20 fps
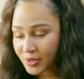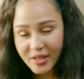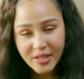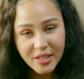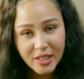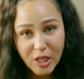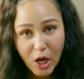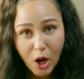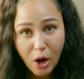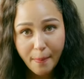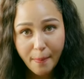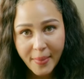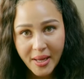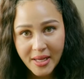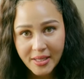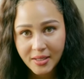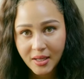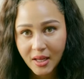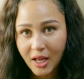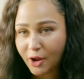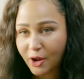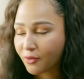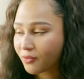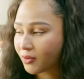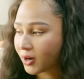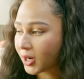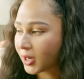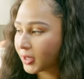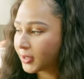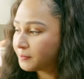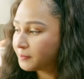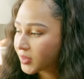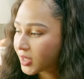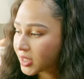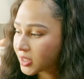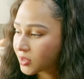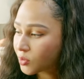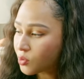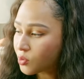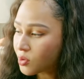this is our amazing air fryer.
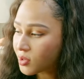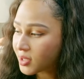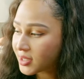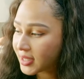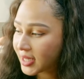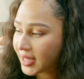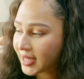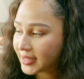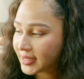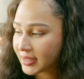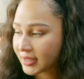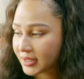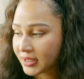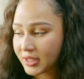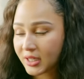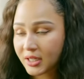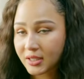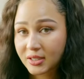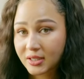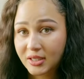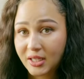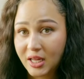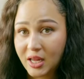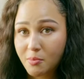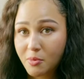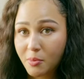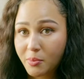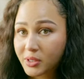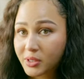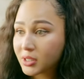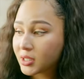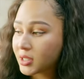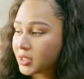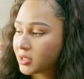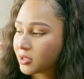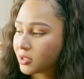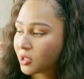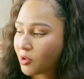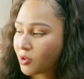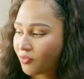It's cool because it has steam
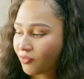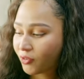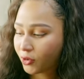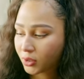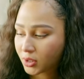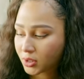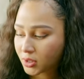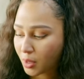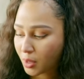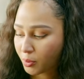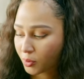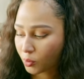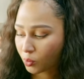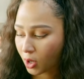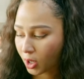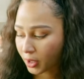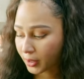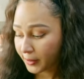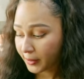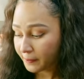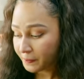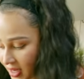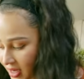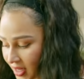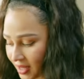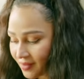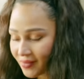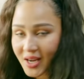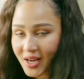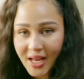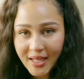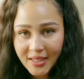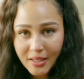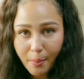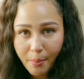ability, so you fill this up with water. And it even has a